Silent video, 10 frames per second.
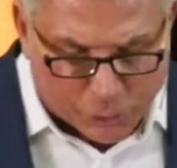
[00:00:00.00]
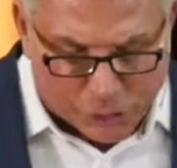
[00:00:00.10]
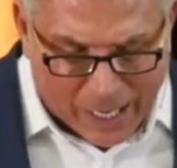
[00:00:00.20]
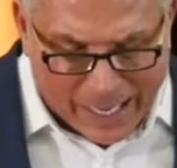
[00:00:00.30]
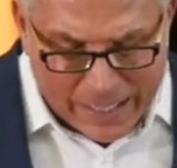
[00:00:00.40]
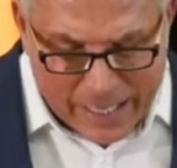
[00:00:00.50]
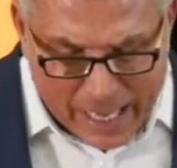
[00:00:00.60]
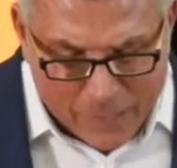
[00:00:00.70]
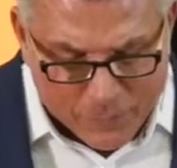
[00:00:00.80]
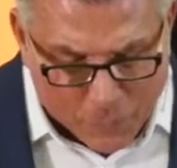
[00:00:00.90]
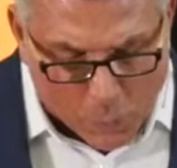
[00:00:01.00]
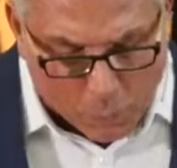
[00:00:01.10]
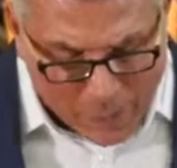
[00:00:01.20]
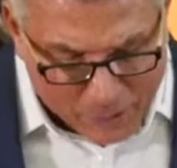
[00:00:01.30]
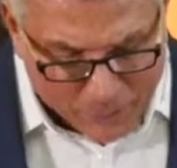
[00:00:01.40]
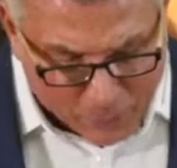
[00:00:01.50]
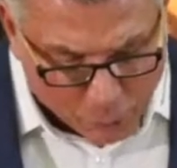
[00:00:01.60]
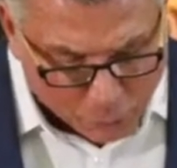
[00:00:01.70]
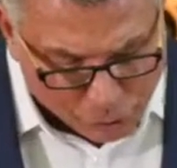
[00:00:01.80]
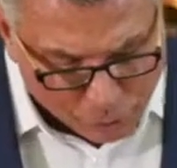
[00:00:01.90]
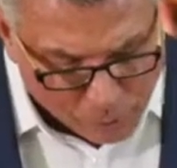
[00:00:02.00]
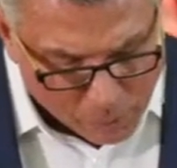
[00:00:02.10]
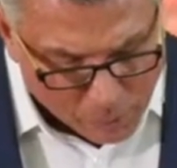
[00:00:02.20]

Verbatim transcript: shade and for refuge?